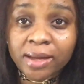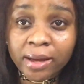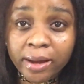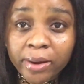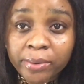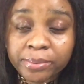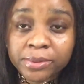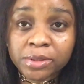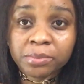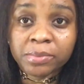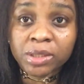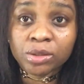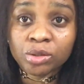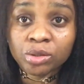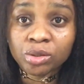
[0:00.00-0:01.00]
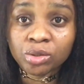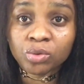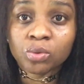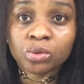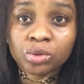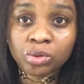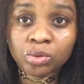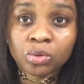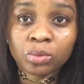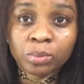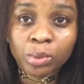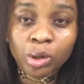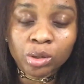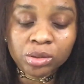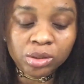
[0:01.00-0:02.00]
helped me so
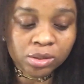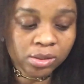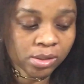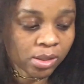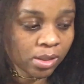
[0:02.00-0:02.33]
much